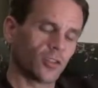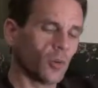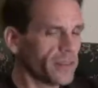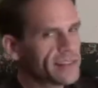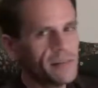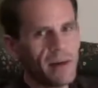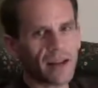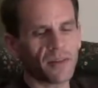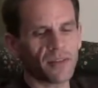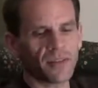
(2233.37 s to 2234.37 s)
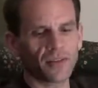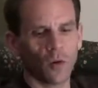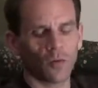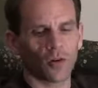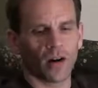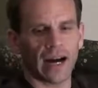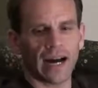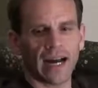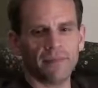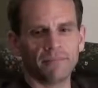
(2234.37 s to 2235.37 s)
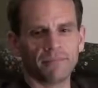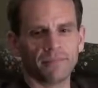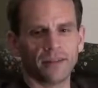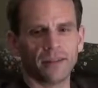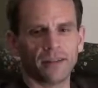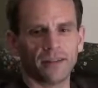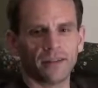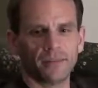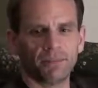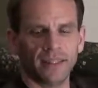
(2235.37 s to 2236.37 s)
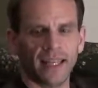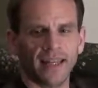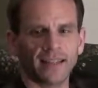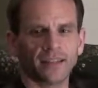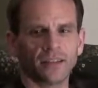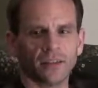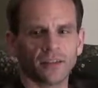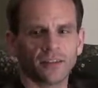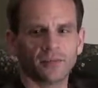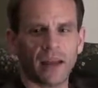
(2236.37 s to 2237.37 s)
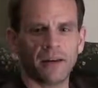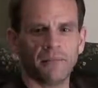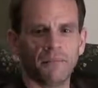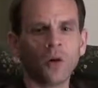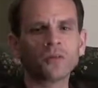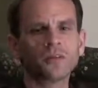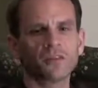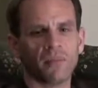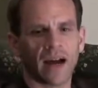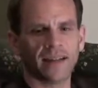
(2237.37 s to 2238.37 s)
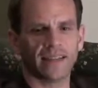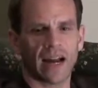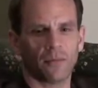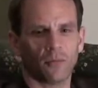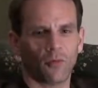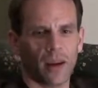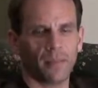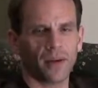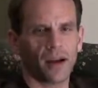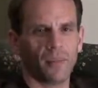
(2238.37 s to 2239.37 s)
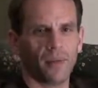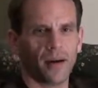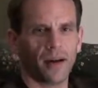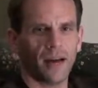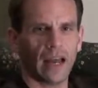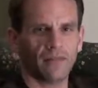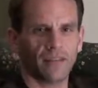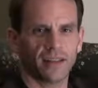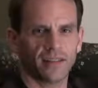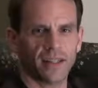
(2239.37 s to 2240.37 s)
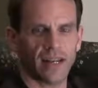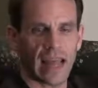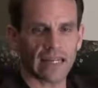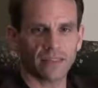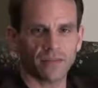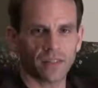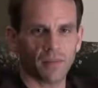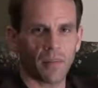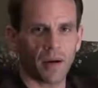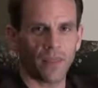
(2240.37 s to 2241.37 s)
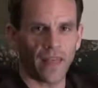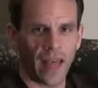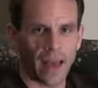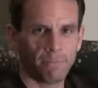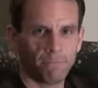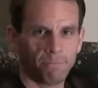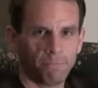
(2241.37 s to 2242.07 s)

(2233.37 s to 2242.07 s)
So when the cinematic method is over, I'm planning to spend most of my time ramping up advocacy and activism about that.